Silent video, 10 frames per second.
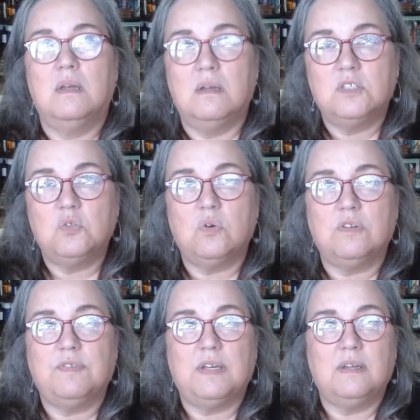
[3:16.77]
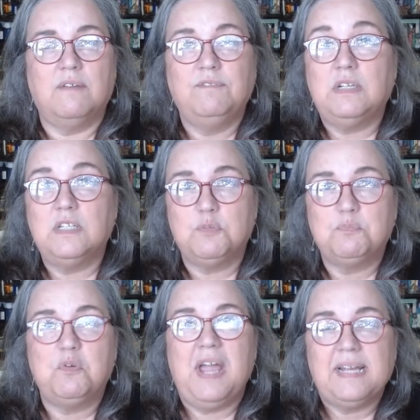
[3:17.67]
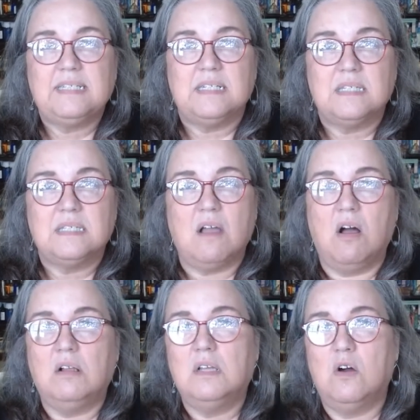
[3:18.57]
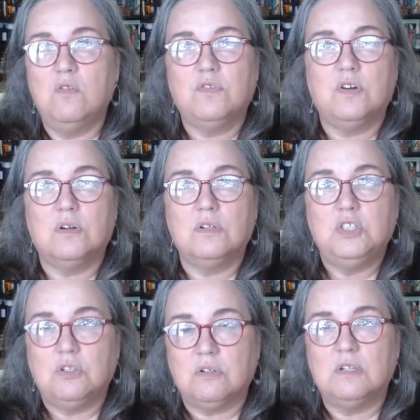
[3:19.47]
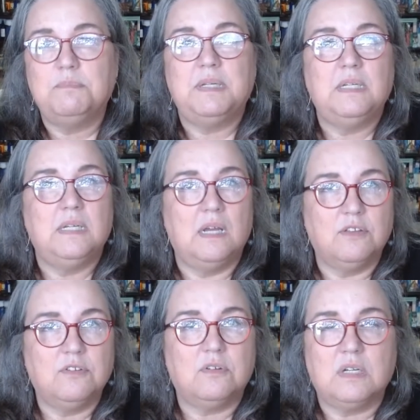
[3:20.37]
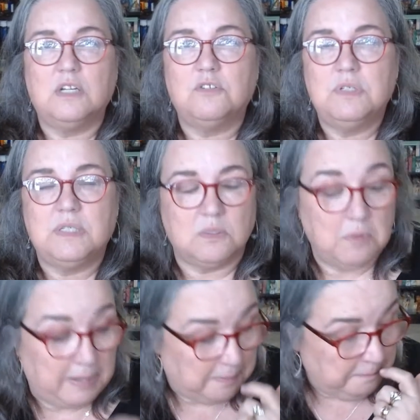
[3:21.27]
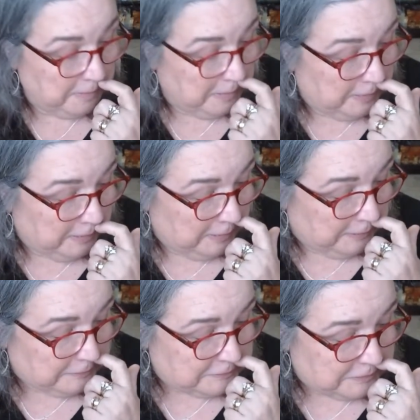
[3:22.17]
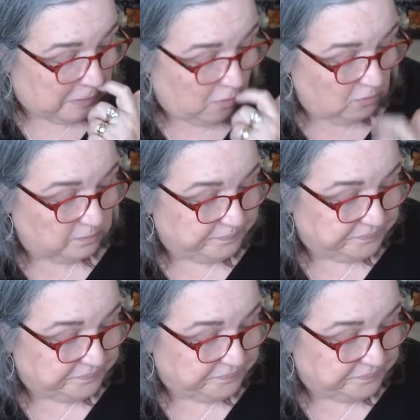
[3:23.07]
sort of a village practice all over Europe and in other countries as well. So